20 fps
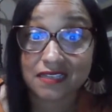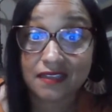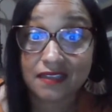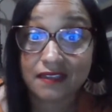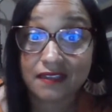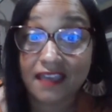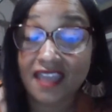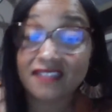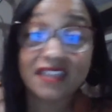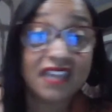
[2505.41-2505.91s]

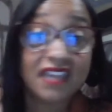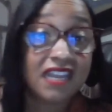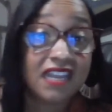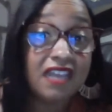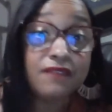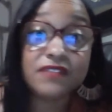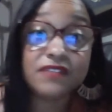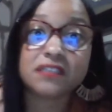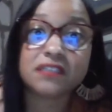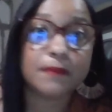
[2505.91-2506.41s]
And then
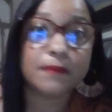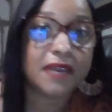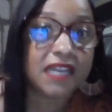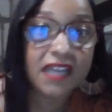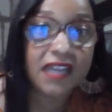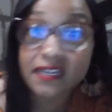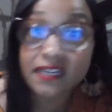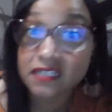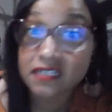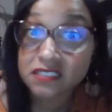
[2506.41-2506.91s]
even somebody
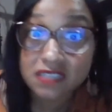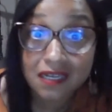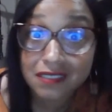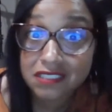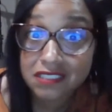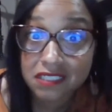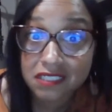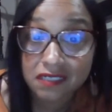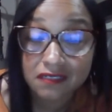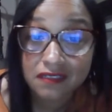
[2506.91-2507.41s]
like
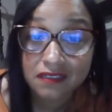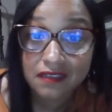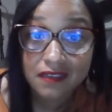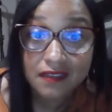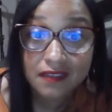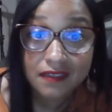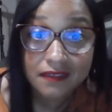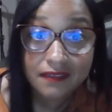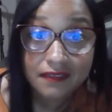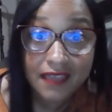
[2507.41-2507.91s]
Nadanja
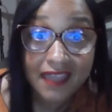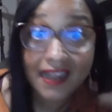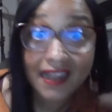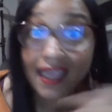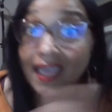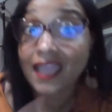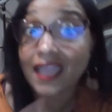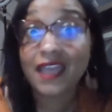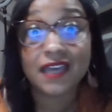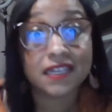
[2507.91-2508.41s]
and
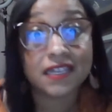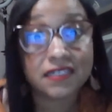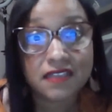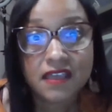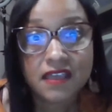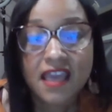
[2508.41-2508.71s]
Ed.